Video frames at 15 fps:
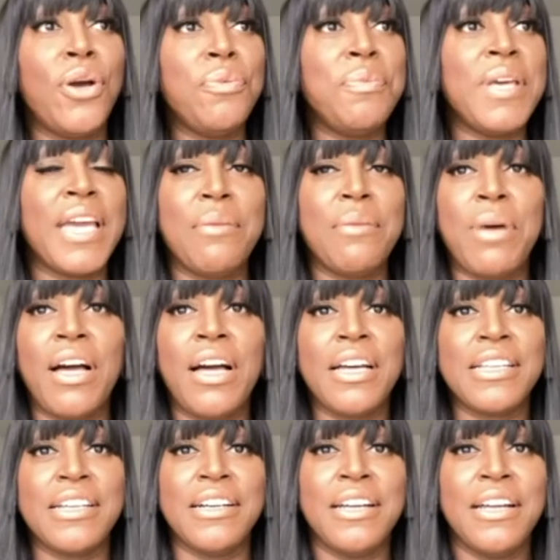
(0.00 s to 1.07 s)
me, I'm a
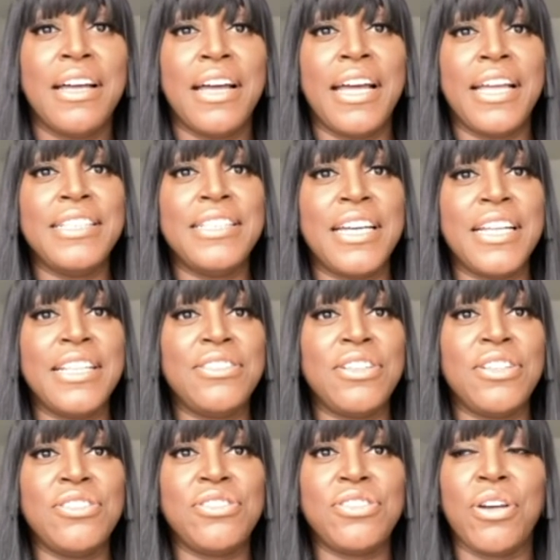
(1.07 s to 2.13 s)
hugger. And
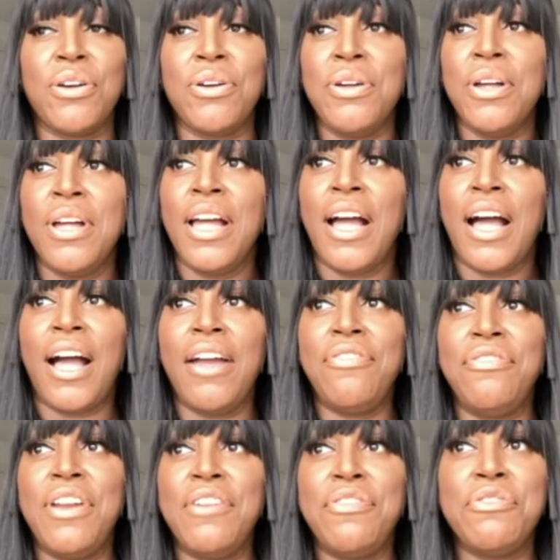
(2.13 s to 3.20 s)
so I've
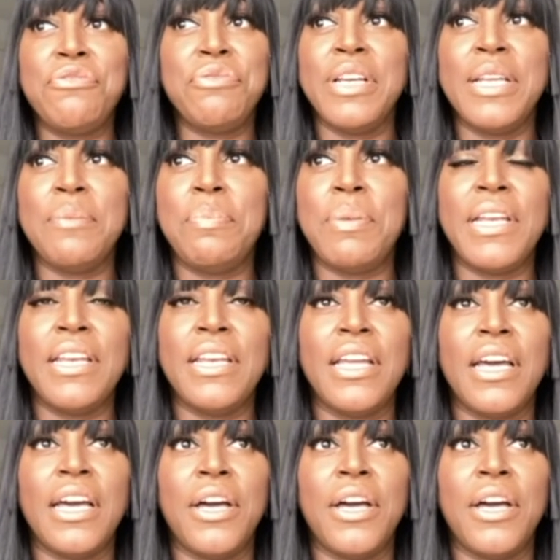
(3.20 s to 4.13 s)
never really been,